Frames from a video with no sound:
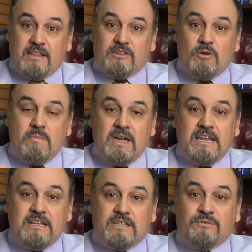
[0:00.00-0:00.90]
There are
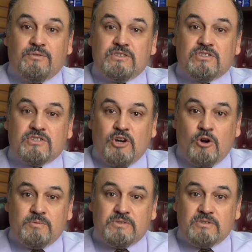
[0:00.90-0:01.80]
many different
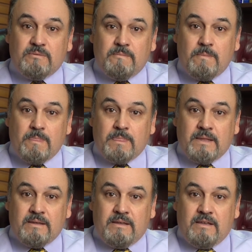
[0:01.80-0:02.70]
scopes,
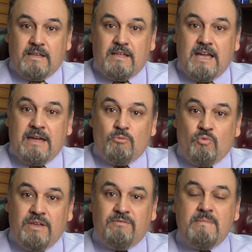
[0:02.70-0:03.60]
and
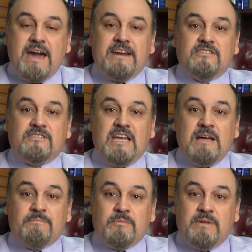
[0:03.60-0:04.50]
we've managed to
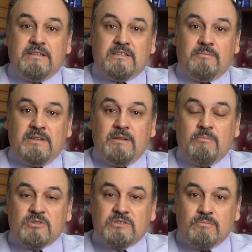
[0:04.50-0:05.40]
implement them. And the
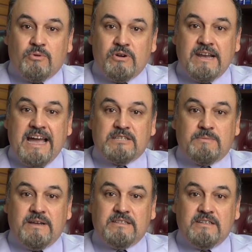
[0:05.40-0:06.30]
most important
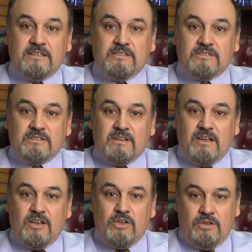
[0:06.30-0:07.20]
aspect is
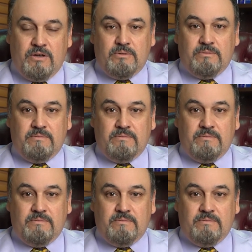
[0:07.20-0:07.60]
you.